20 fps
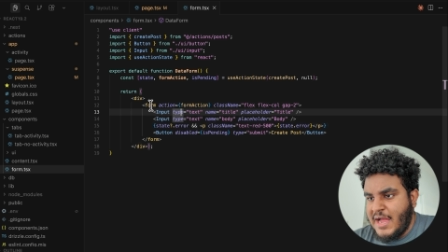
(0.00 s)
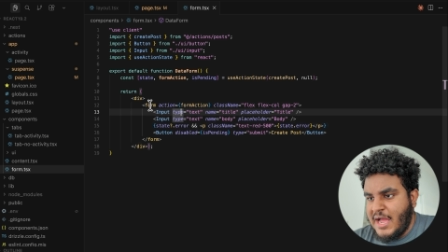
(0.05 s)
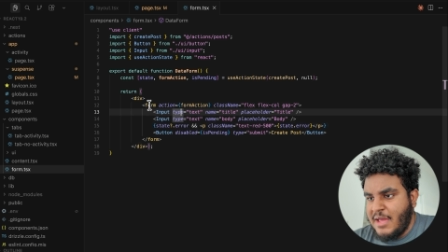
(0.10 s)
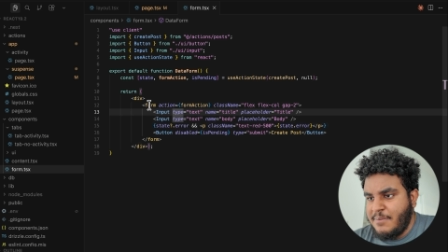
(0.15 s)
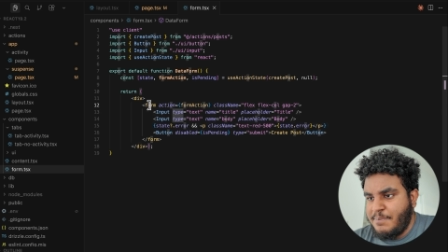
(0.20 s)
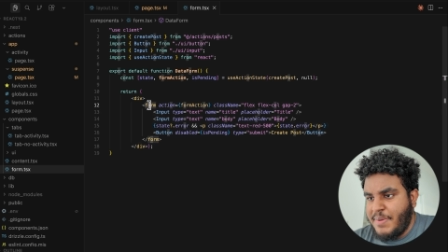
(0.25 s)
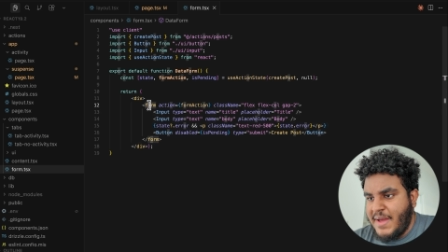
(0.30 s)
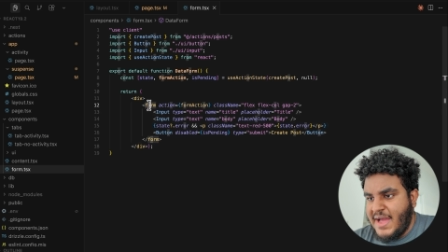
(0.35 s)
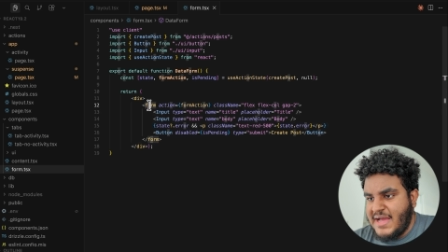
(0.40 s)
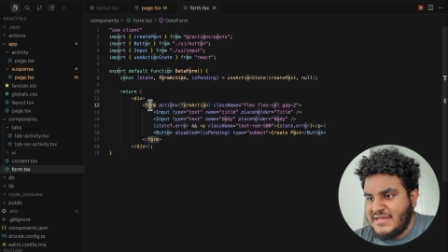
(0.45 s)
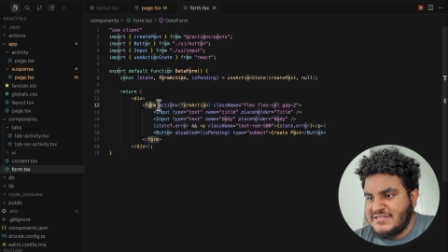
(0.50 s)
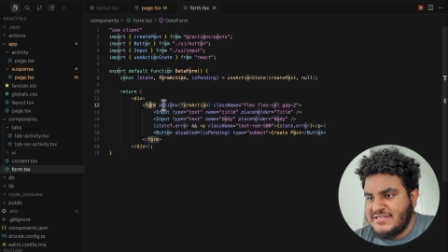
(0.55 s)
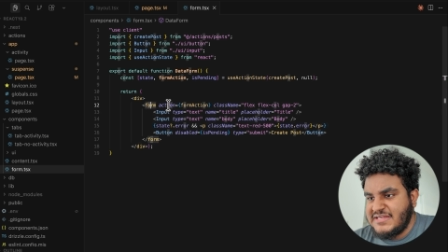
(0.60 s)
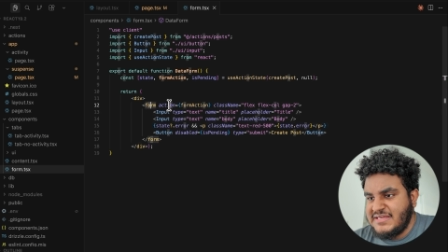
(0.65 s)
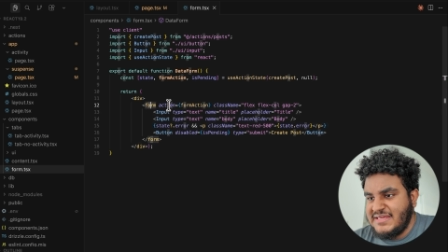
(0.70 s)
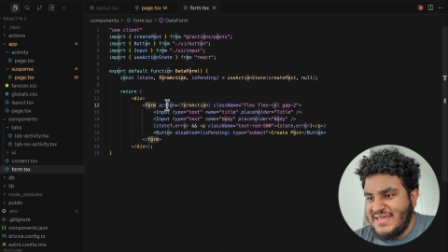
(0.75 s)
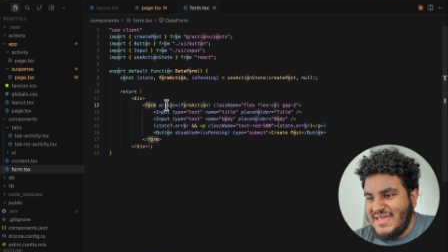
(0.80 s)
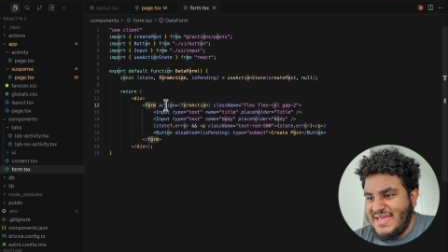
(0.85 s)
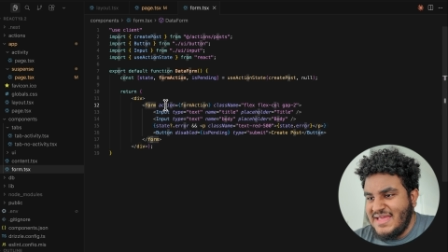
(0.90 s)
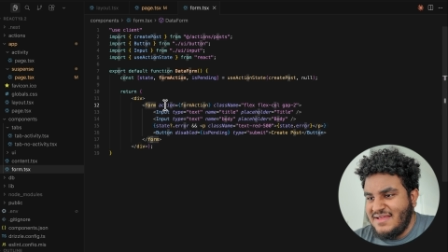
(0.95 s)
I'm
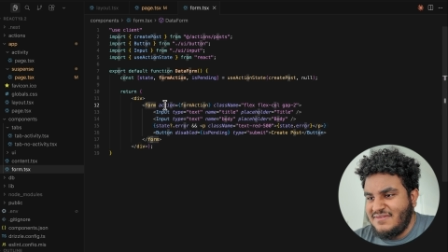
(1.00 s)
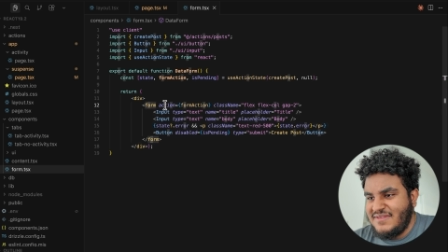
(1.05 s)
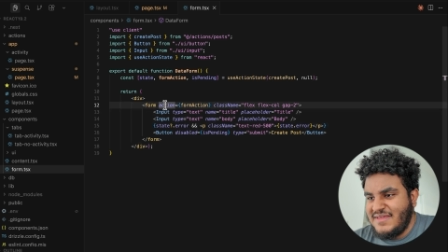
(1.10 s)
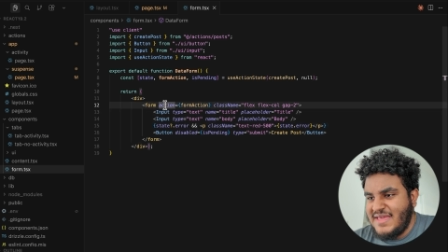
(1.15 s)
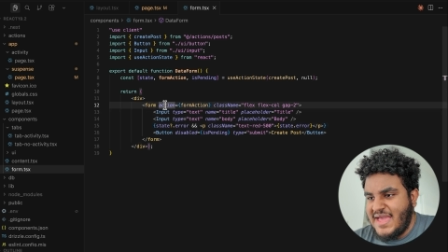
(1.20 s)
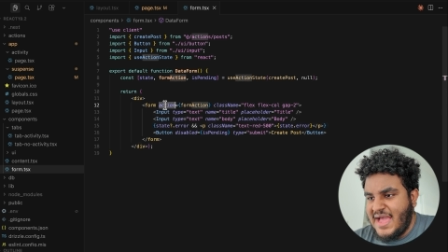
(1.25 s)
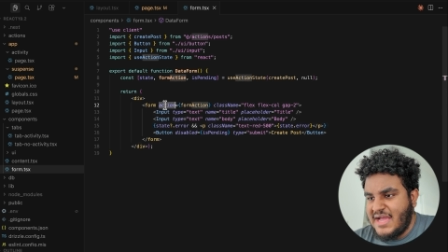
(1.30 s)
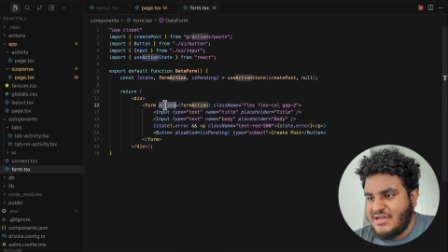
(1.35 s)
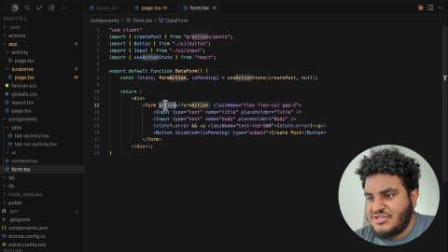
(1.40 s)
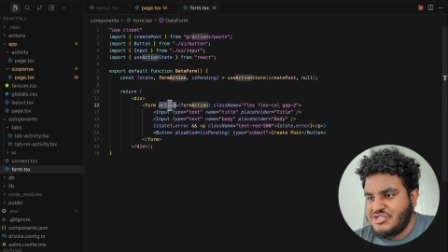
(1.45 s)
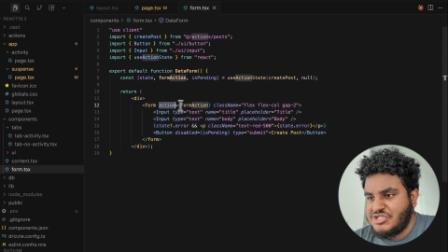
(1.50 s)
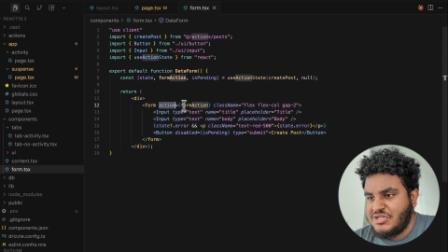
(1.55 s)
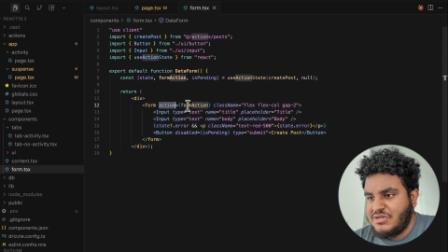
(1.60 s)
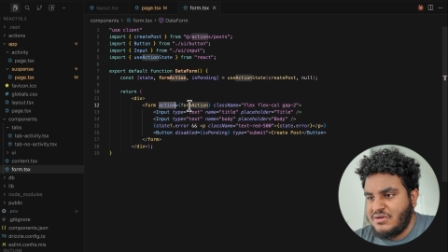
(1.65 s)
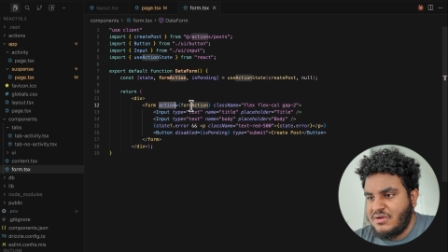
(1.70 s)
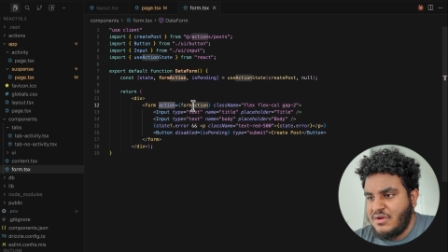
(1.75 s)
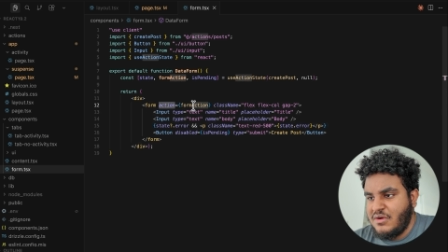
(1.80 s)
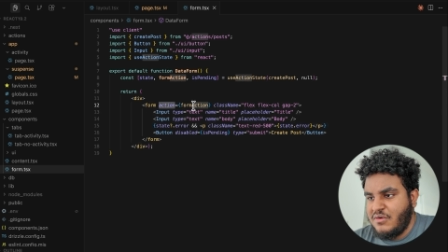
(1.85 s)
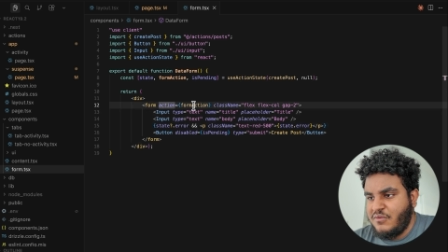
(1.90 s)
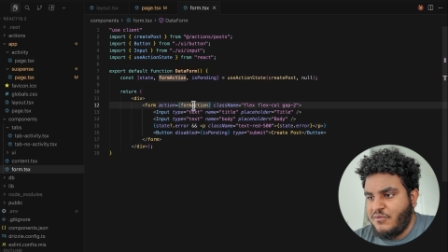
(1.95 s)
passing in the
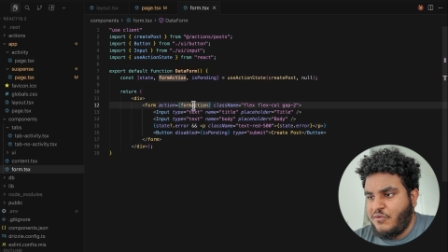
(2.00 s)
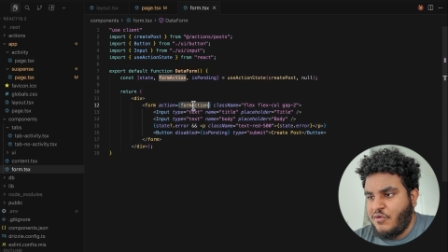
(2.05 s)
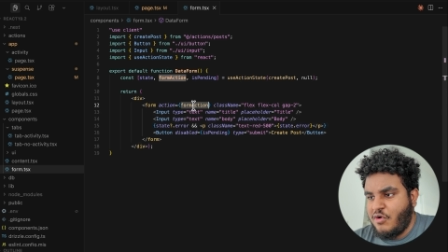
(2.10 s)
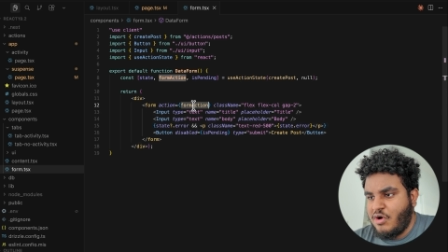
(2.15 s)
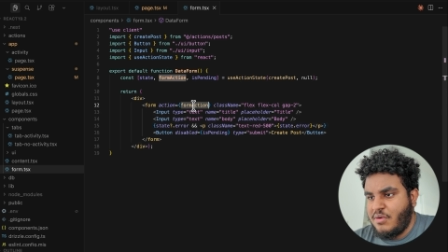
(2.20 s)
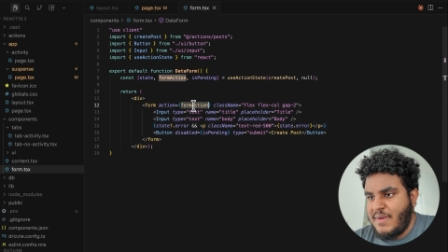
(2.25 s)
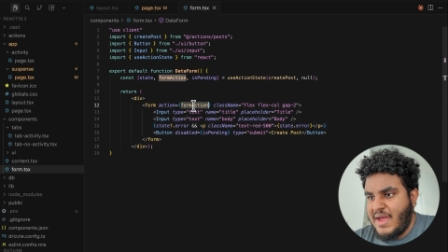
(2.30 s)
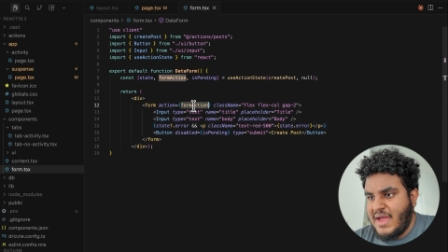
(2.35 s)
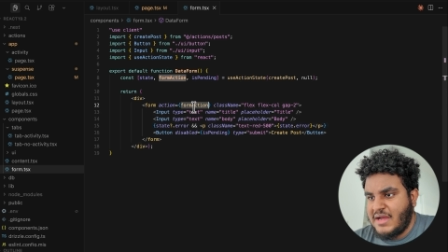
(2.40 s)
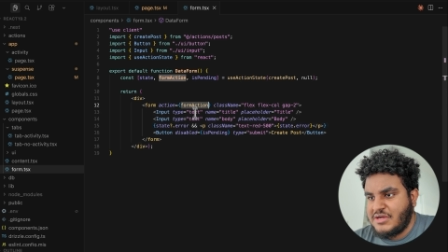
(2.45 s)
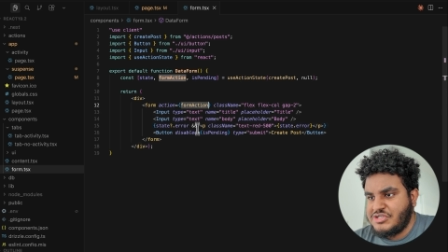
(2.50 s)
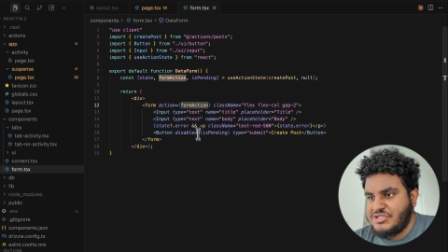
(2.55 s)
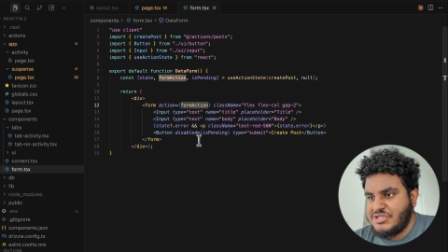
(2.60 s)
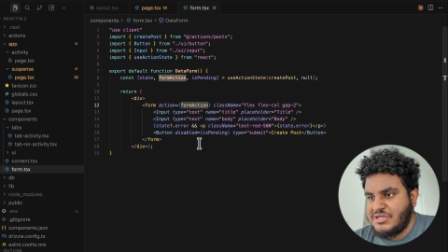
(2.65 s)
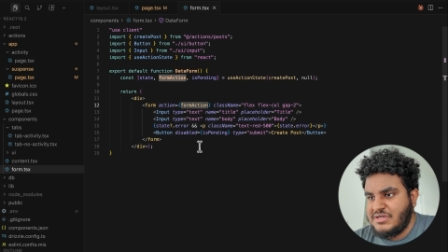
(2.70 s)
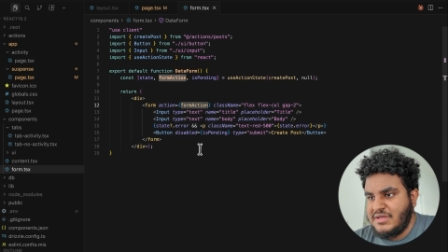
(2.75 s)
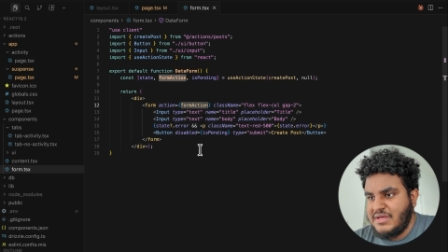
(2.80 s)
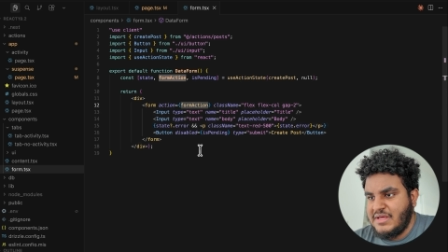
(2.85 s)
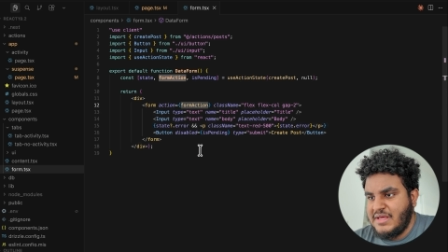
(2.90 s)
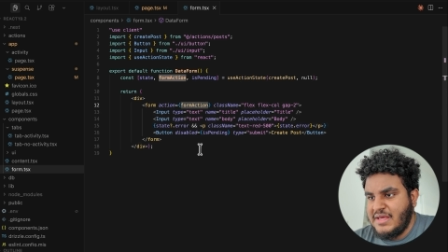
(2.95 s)
action, form
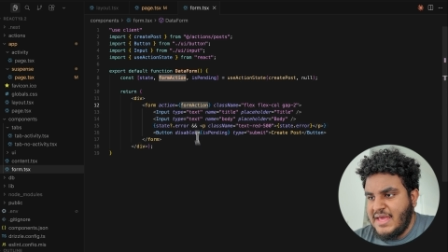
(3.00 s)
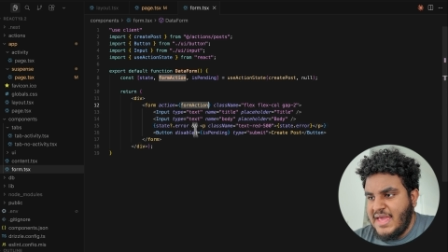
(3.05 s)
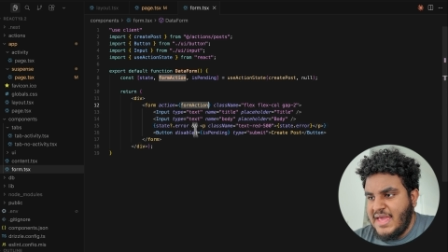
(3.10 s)
action.